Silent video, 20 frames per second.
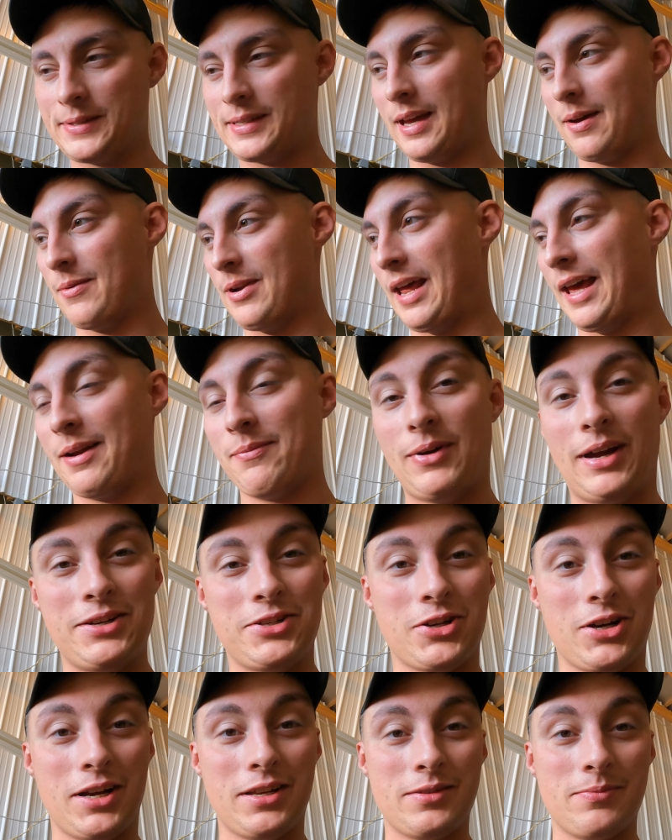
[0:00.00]
that's coming out of my
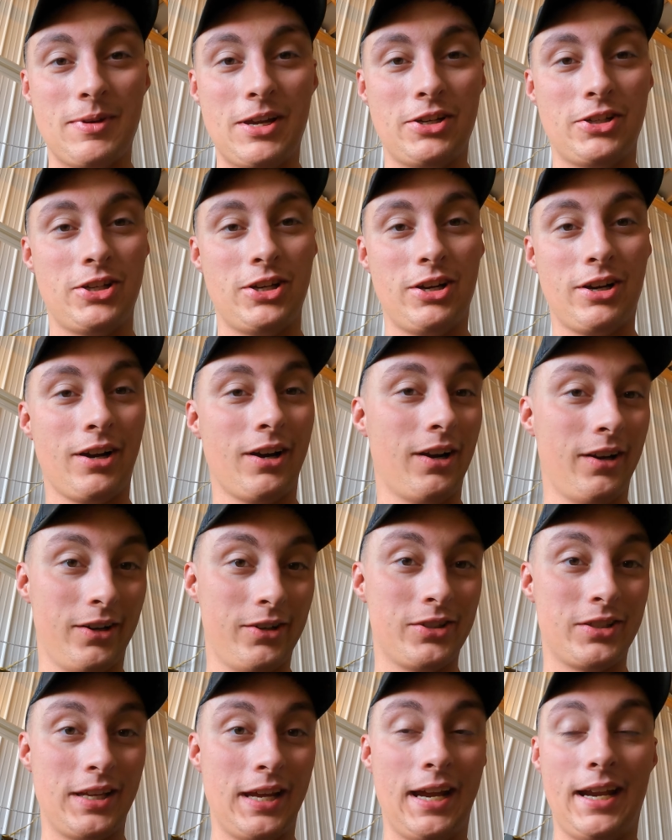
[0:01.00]
transmission, you're gonna
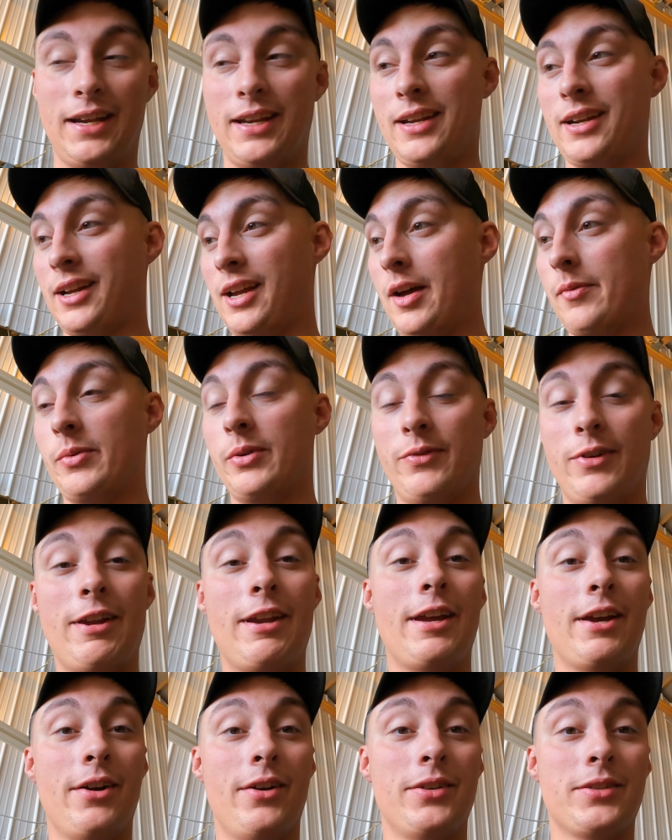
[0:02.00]
understand in a couple
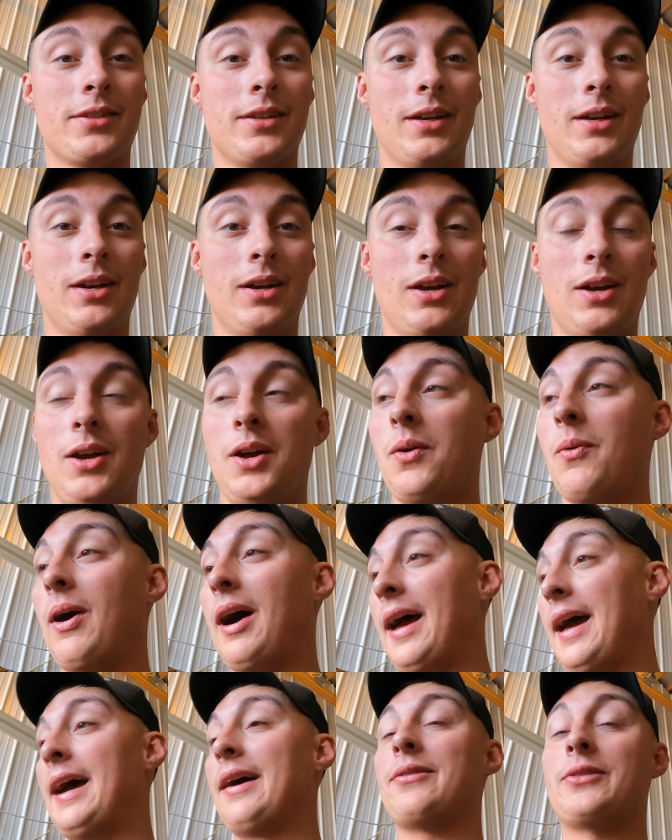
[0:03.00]
videos
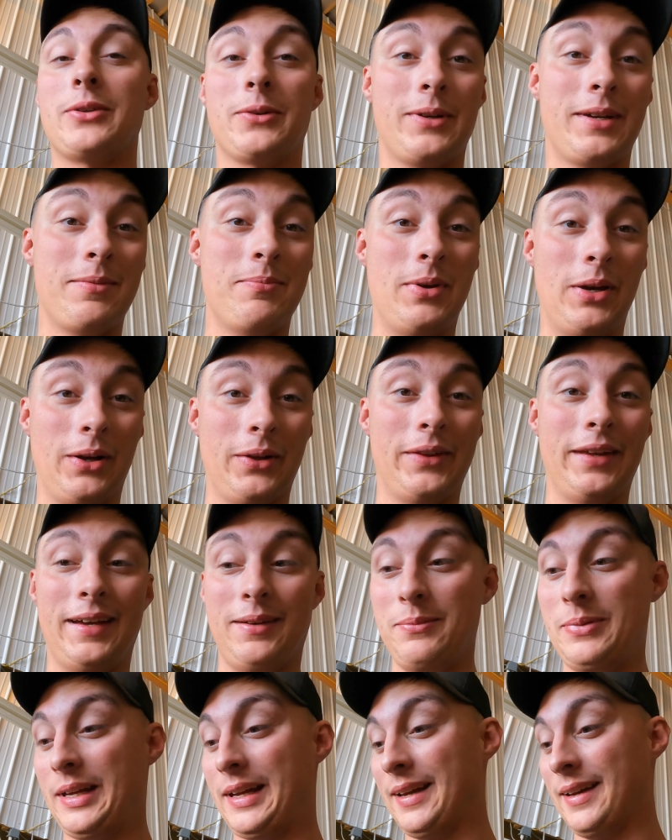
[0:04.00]
why I have to rebuild
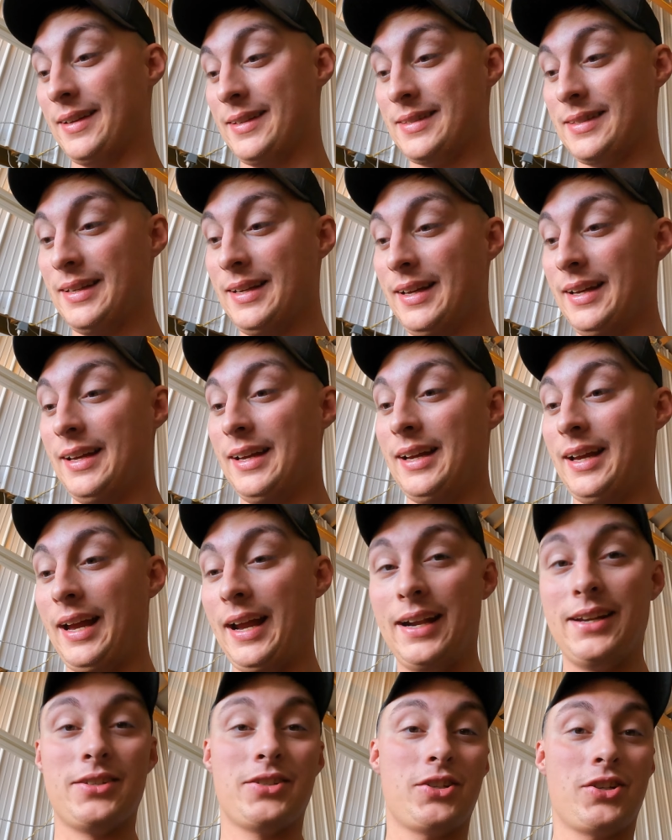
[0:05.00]
it, because
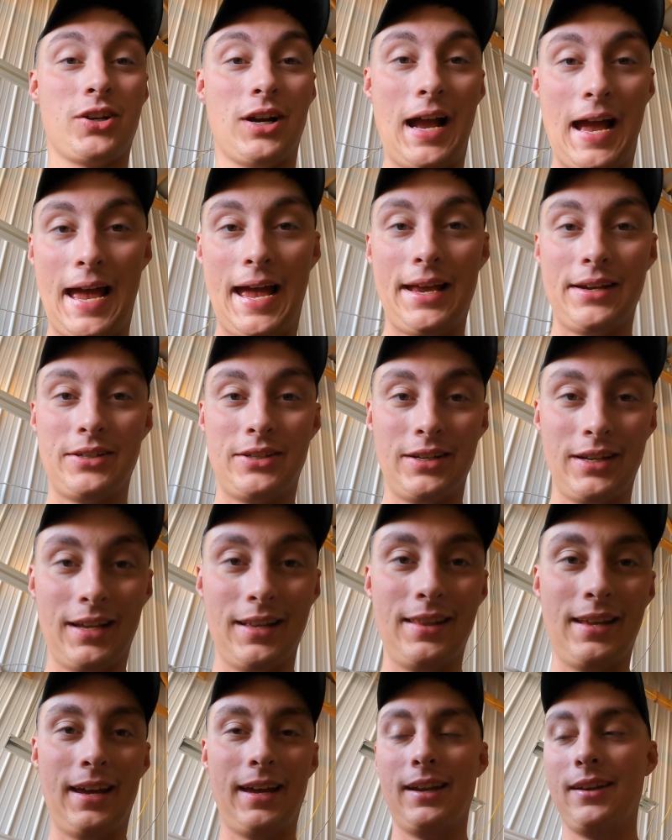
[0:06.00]
it is trashed.
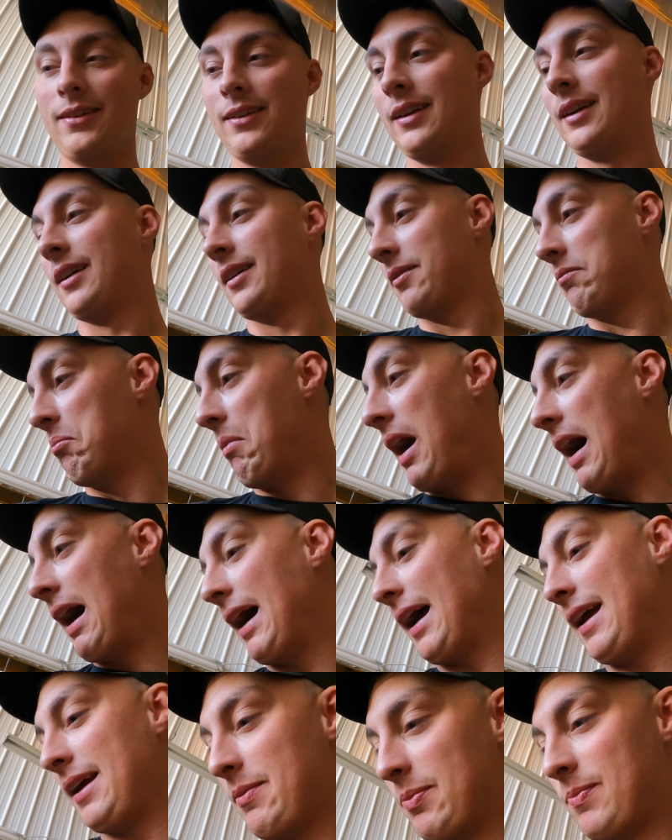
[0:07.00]
And then
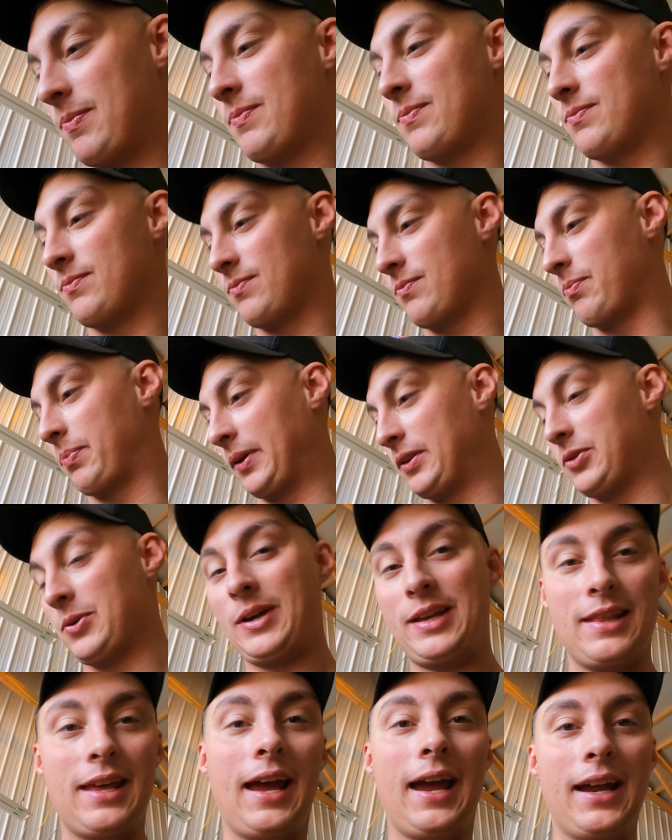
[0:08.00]

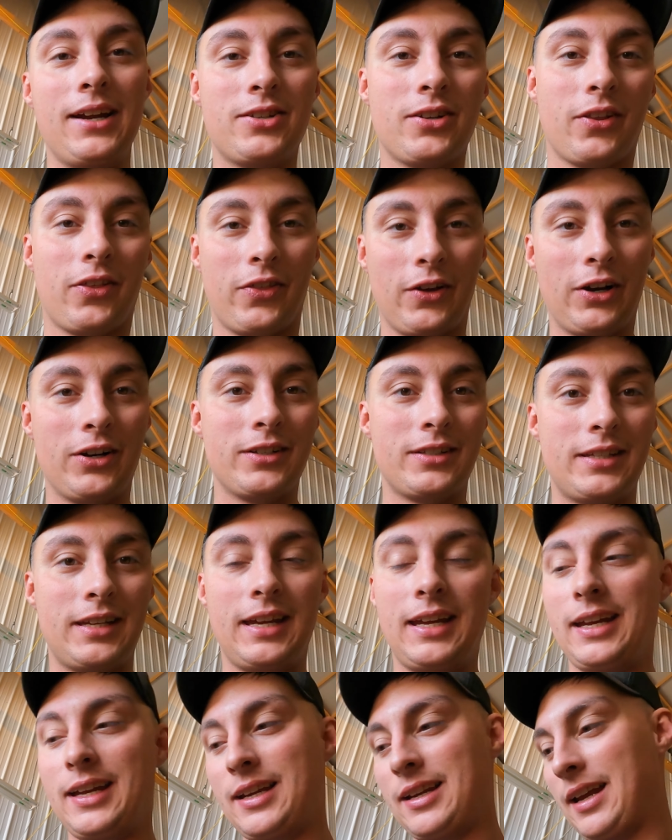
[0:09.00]
between the age of
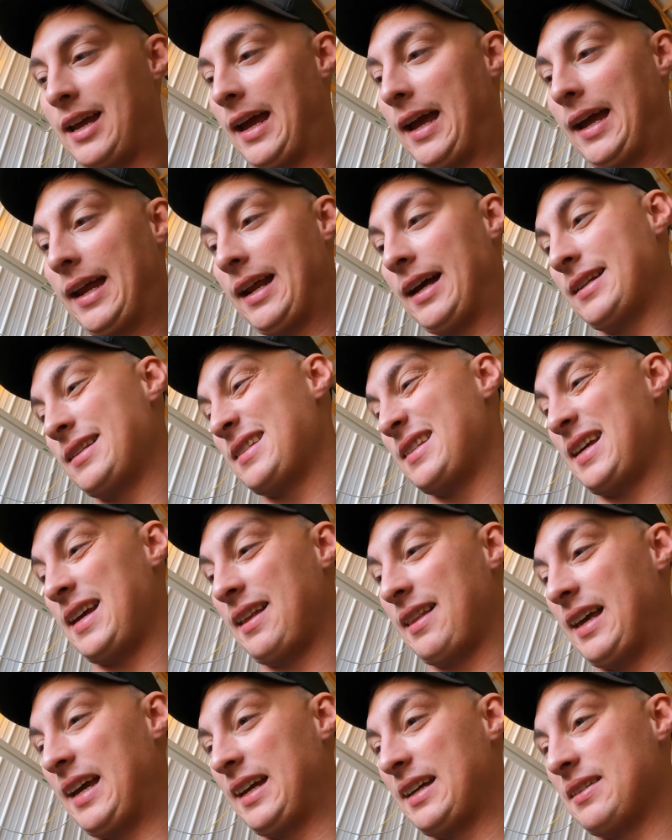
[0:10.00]
13 and I'd
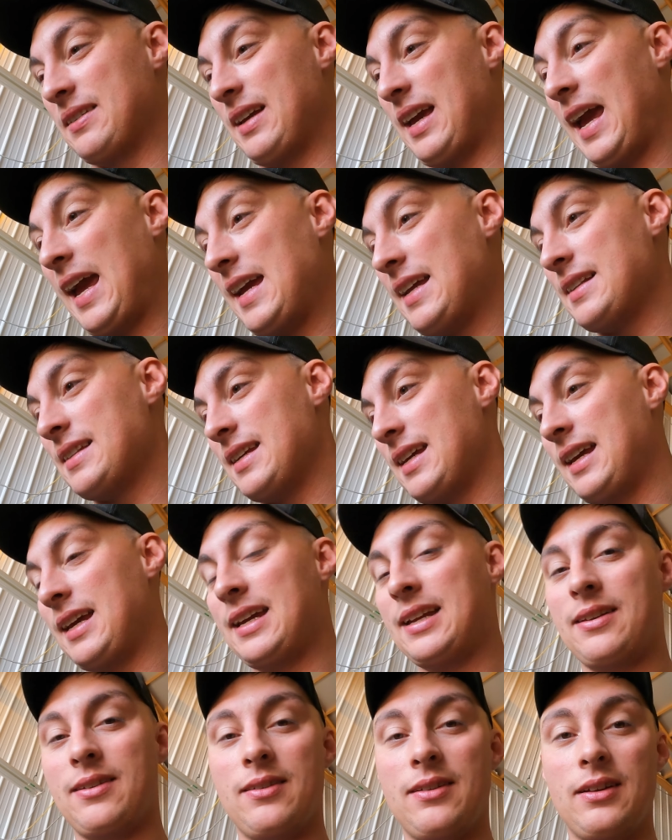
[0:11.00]
say like
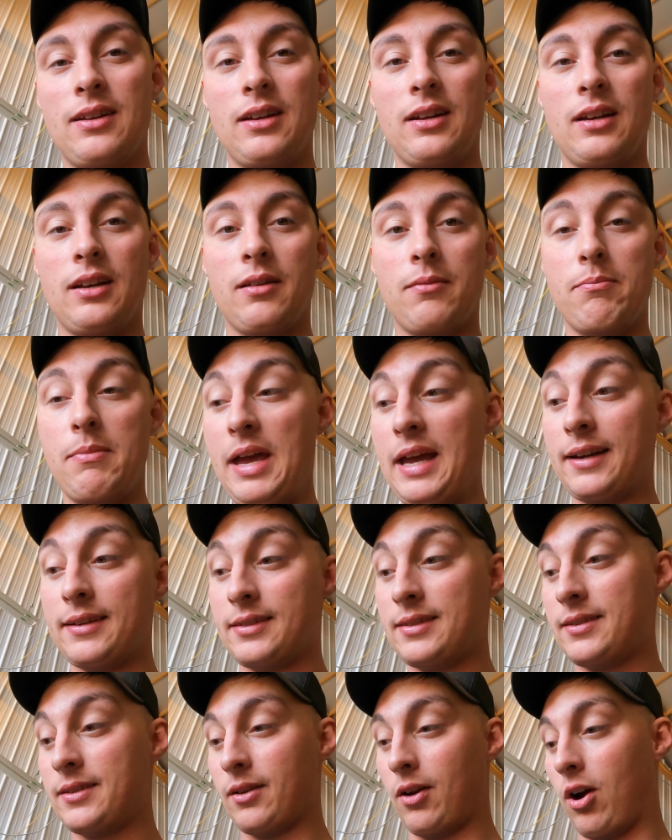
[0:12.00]
18,
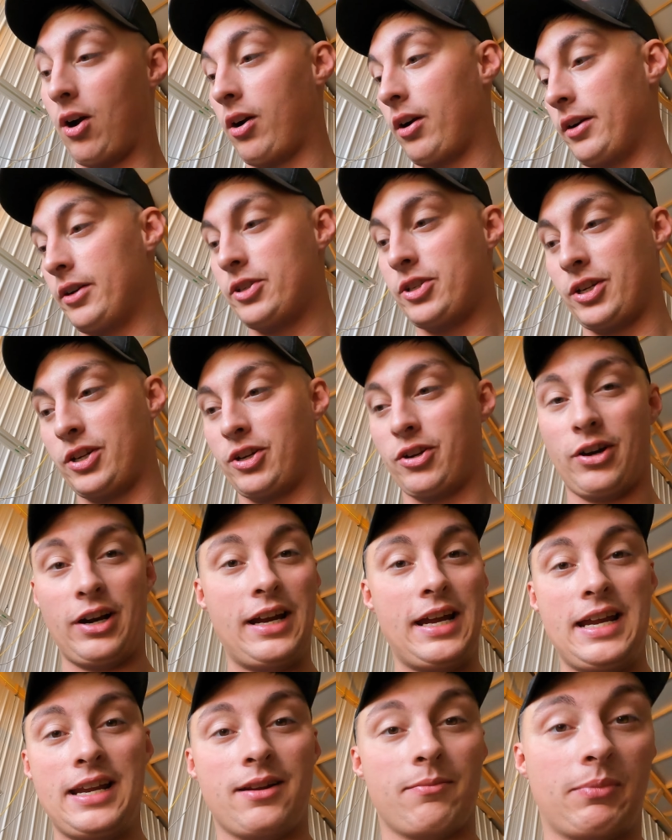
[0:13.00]
mixed orange and
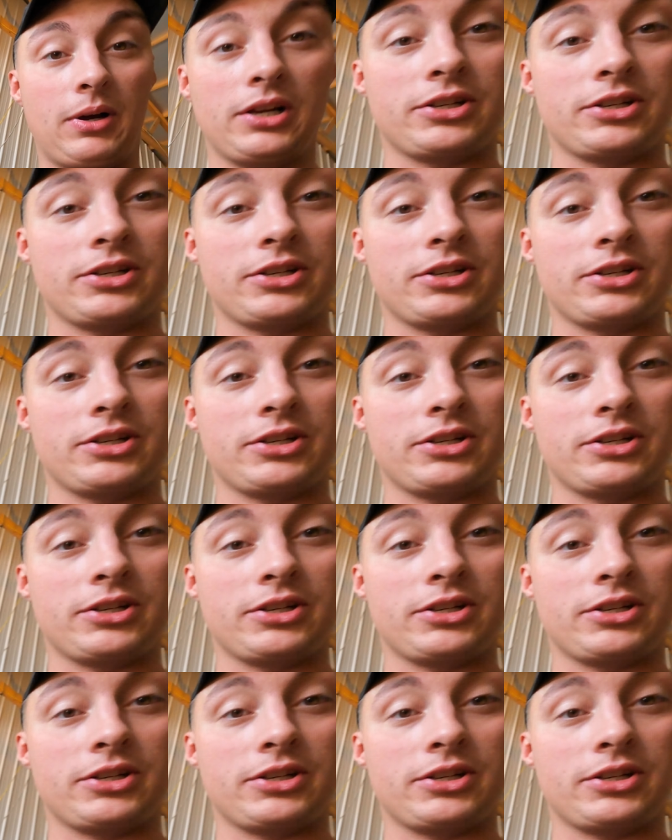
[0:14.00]
green and a